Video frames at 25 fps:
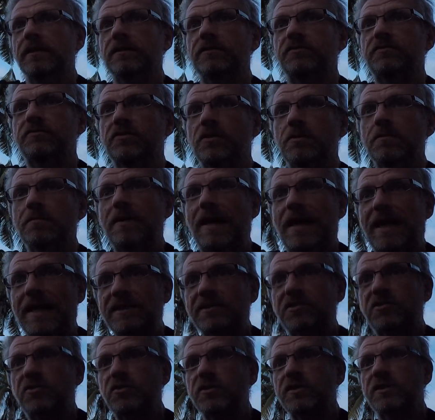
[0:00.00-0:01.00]
from
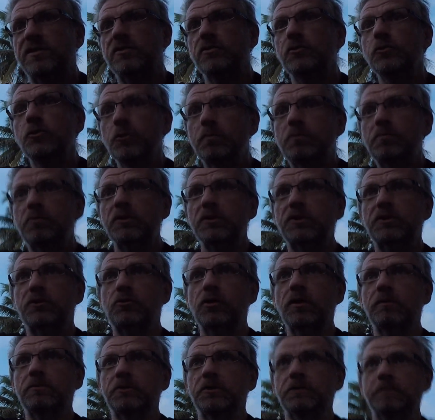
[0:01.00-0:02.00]
Astrid's new
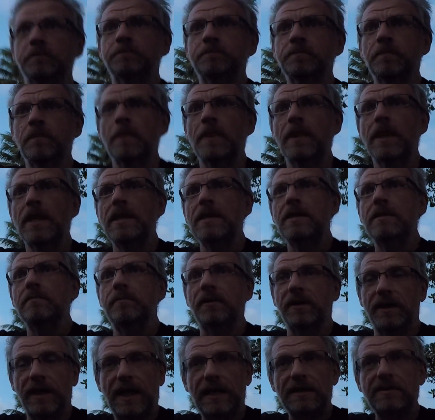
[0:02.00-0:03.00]
prescription,
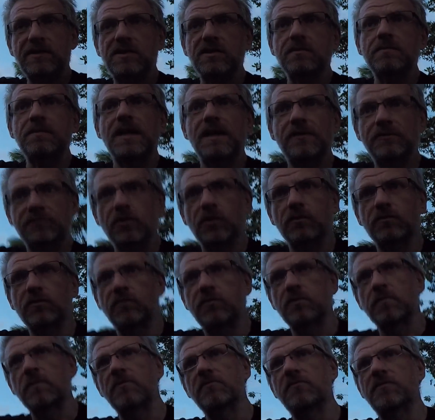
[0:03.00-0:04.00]
but I had some left over
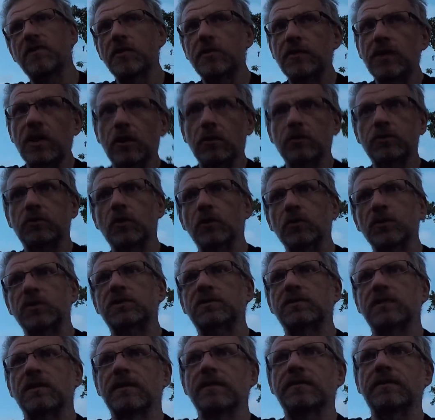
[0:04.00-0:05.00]
from the very low
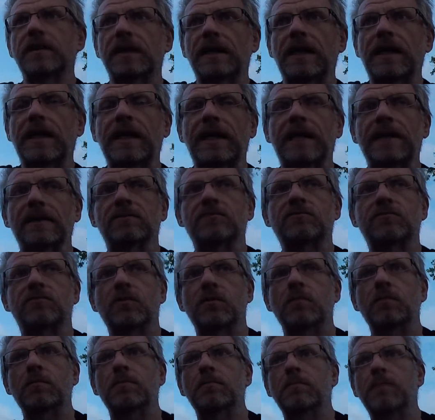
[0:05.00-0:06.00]
dose that I had
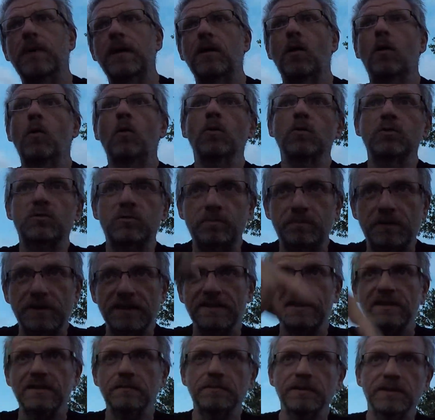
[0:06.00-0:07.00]
from my old
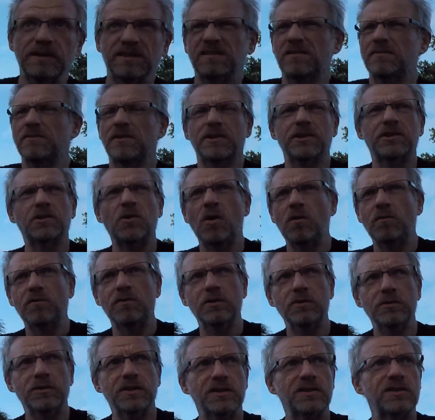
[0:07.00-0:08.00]
PCP. It's a very
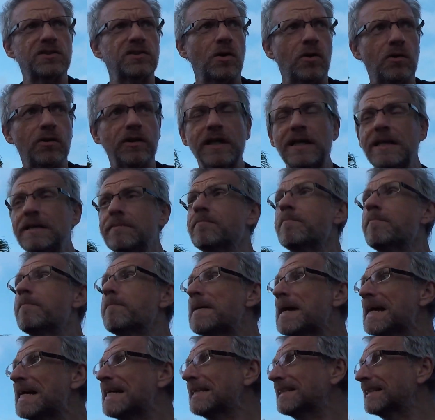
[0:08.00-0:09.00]
convoluted story,
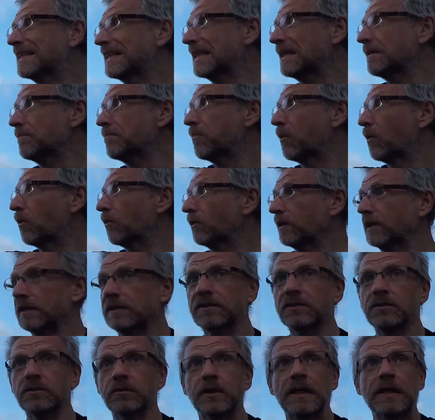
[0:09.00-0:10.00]
amazingly boring
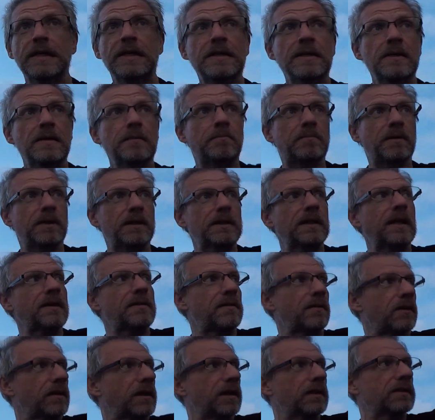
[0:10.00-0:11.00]
too. But I
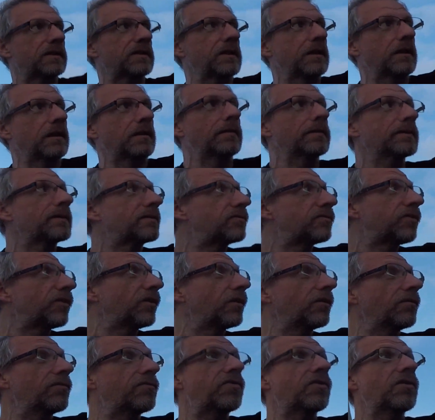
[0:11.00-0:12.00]
thought I'll,
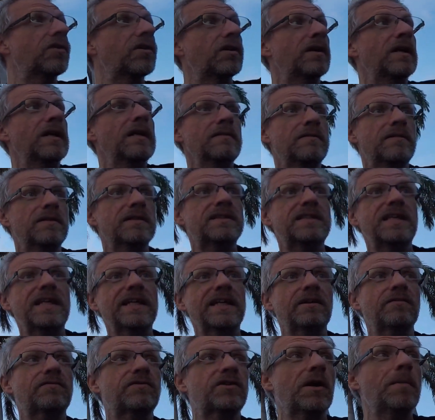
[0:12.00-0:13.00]
for the
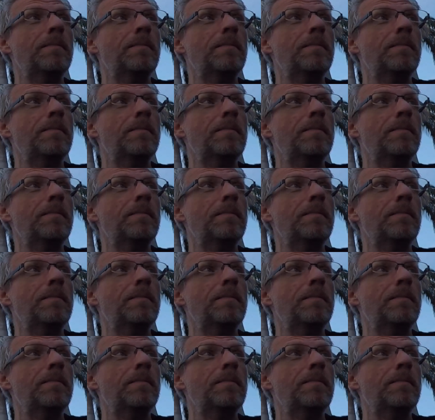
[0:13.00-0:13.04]
sake of